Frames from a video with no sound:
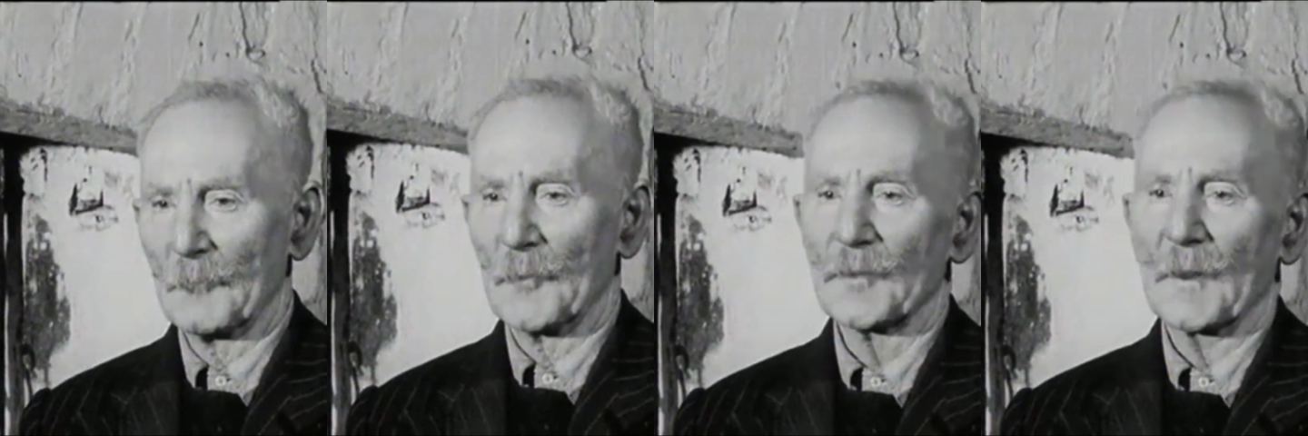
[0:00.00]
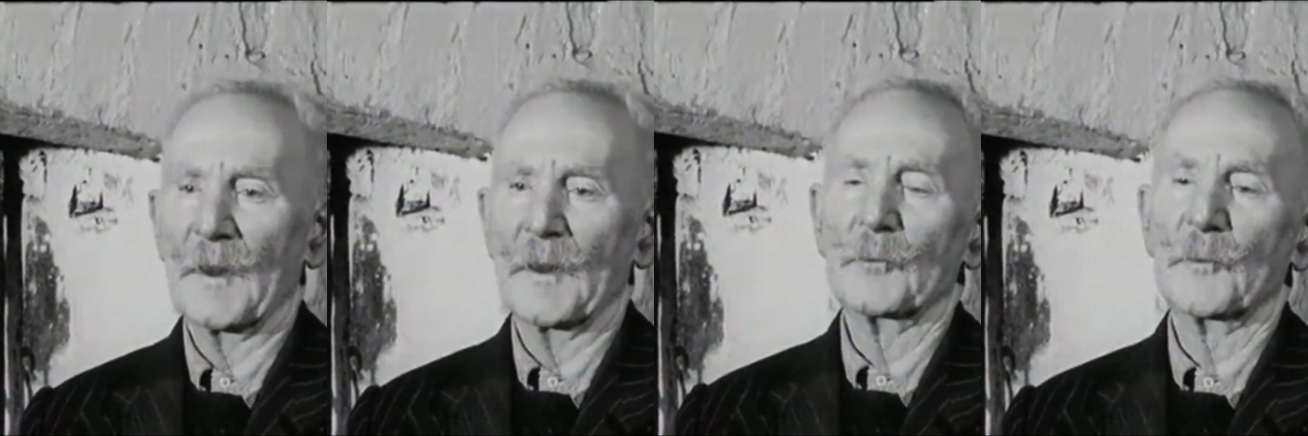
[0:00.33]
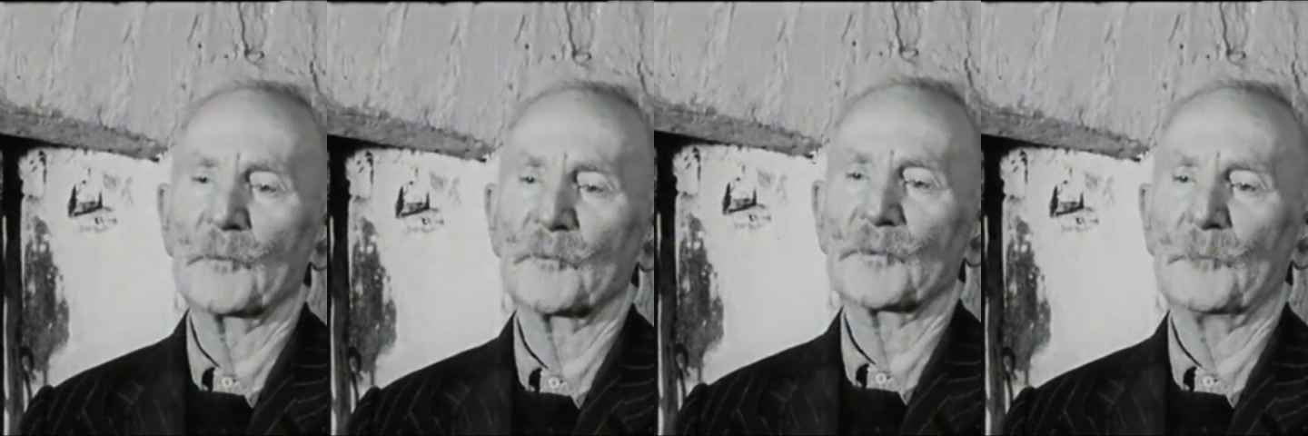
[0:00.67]
But I
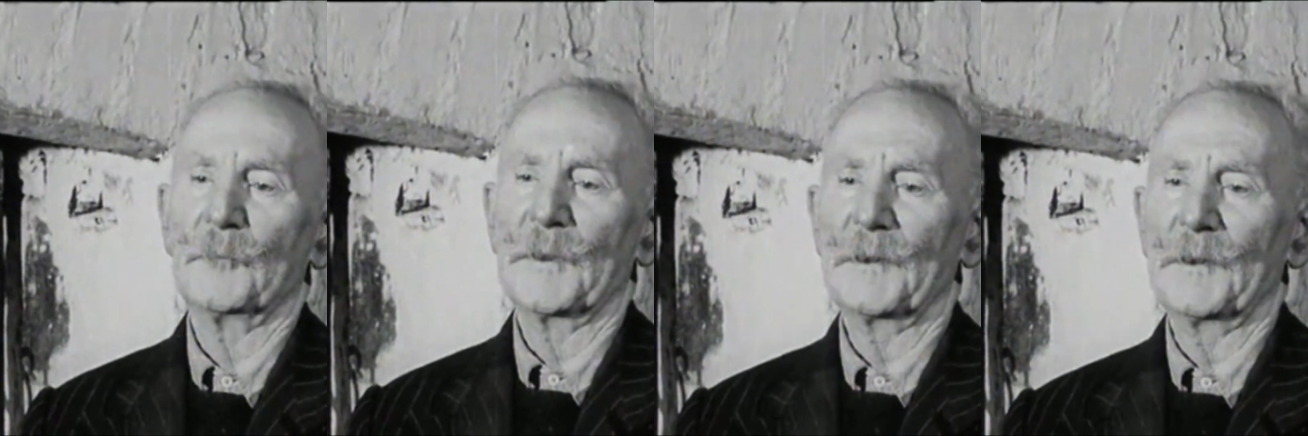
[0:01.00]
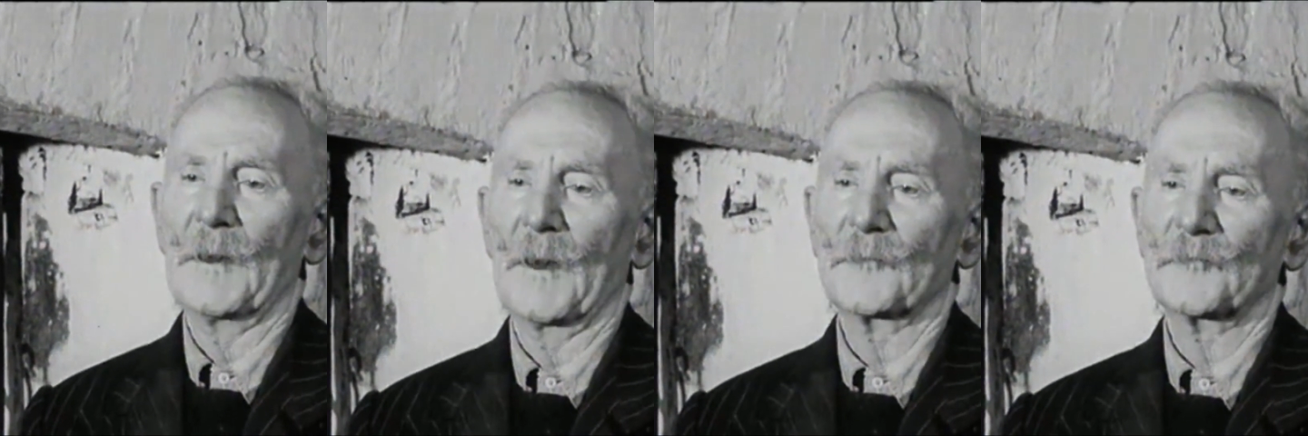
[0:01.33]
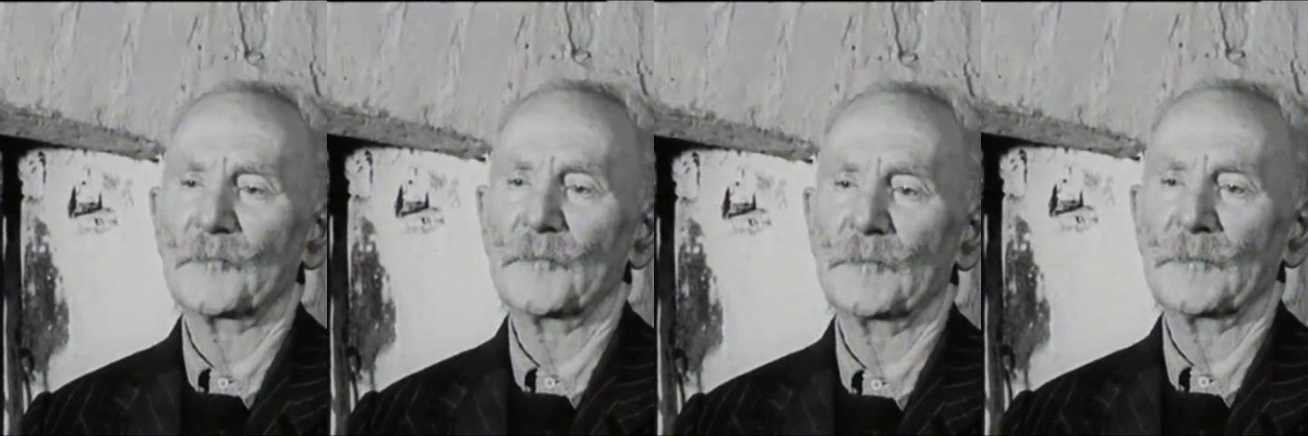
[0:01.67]
went with the big
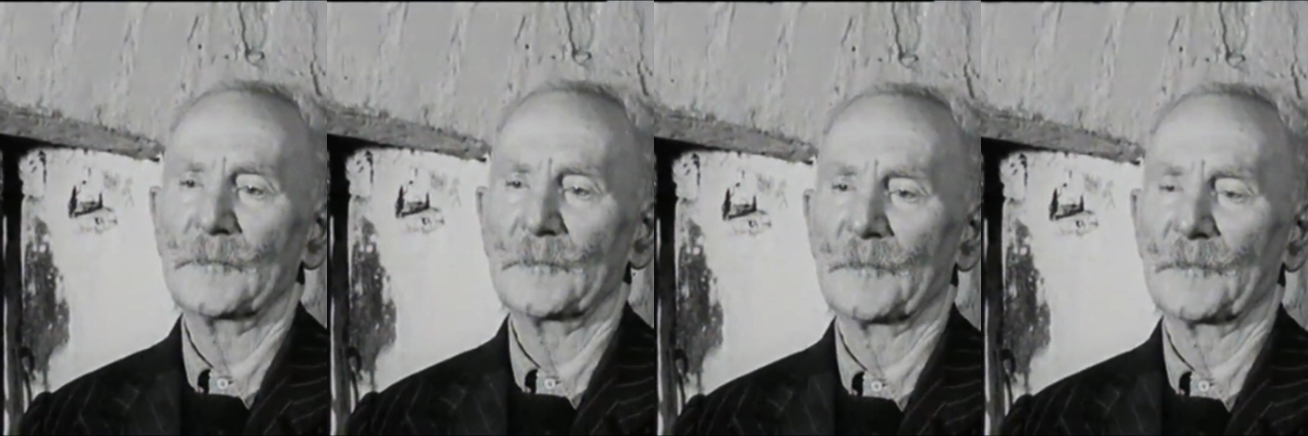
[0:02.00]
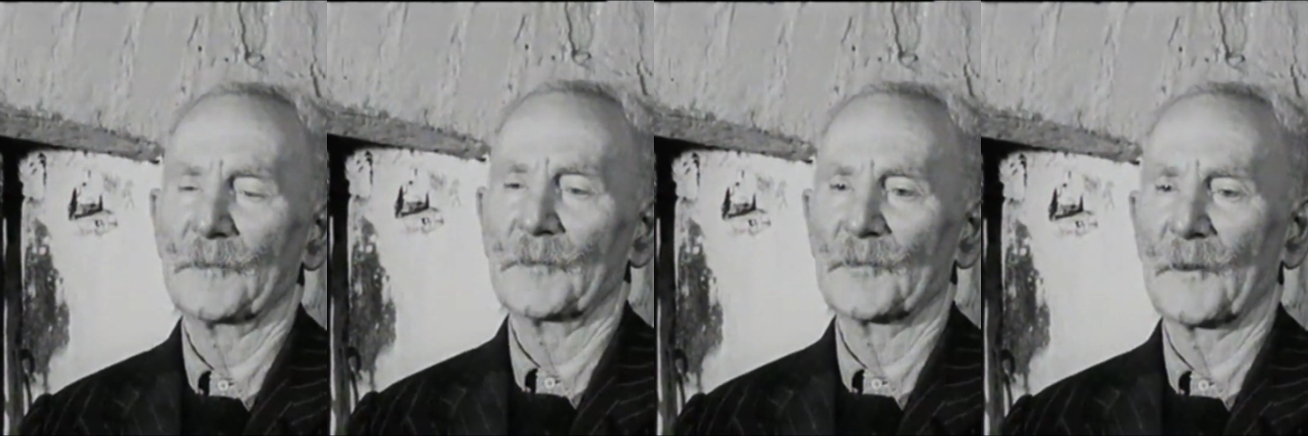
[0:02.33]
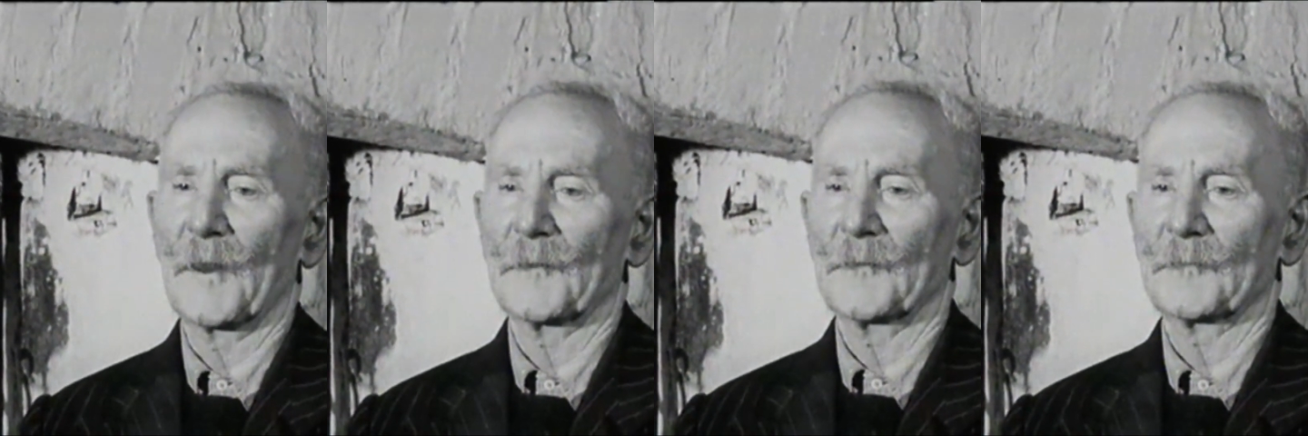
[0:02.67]
lads in the
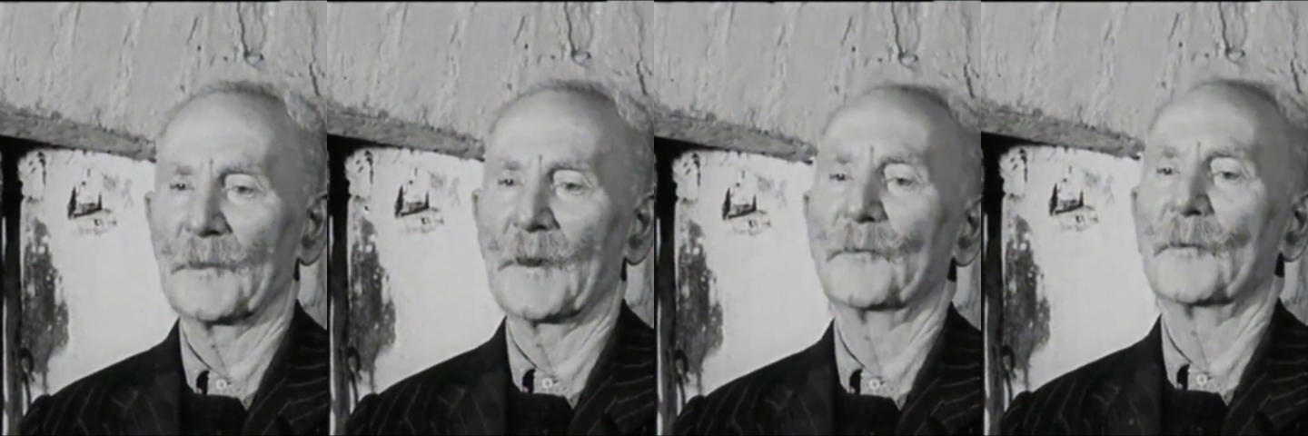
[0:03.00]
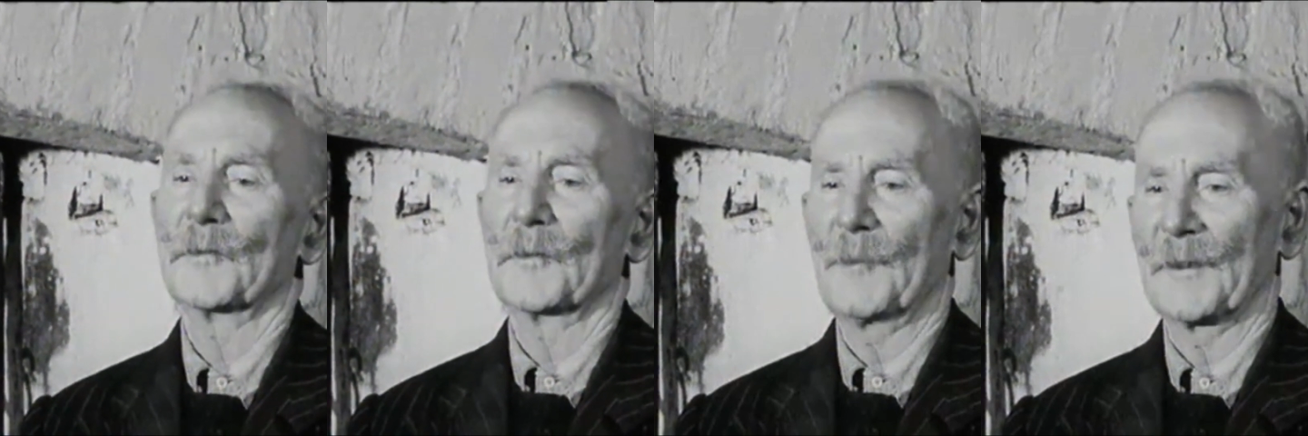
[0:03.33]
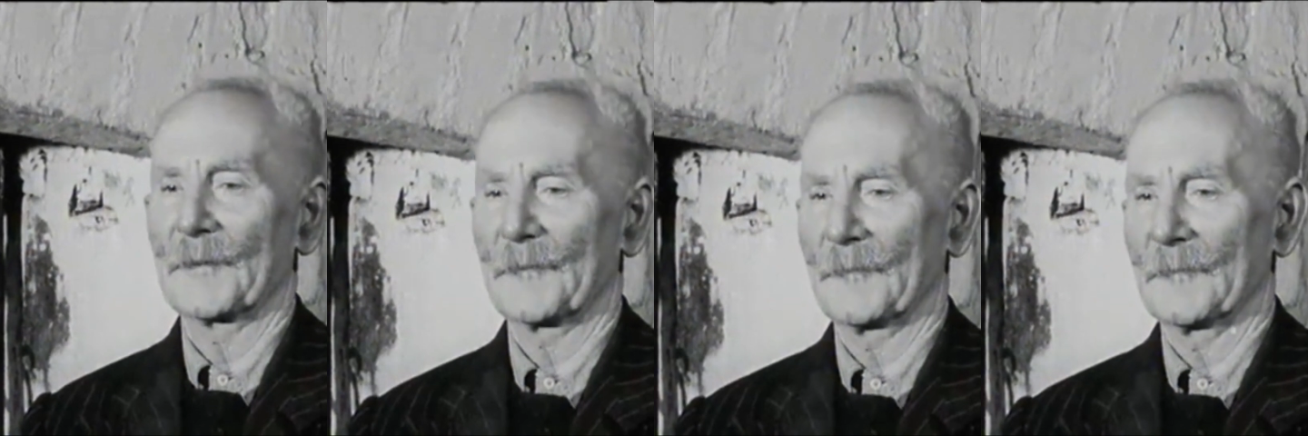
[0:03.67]
wren. They had no other
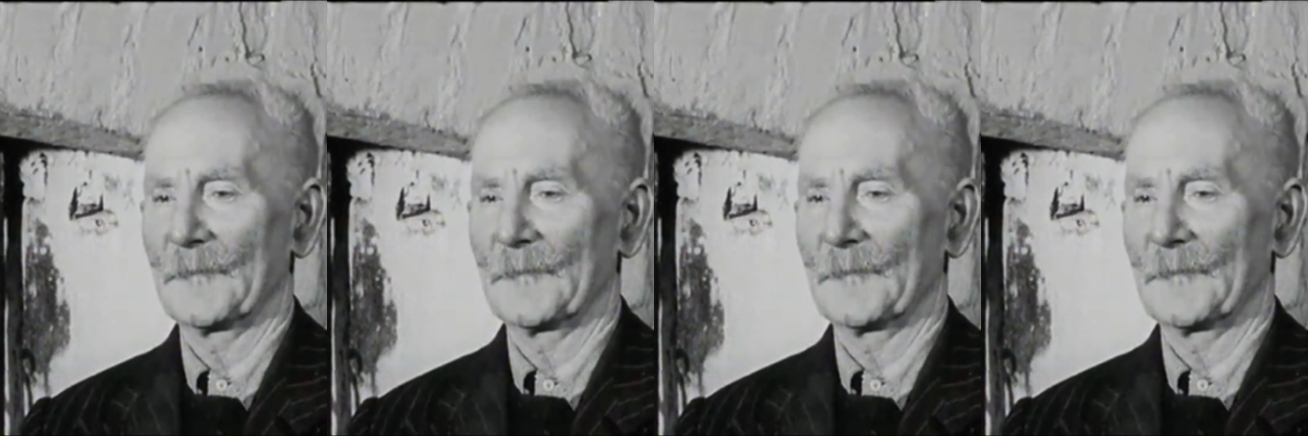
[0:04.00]
player.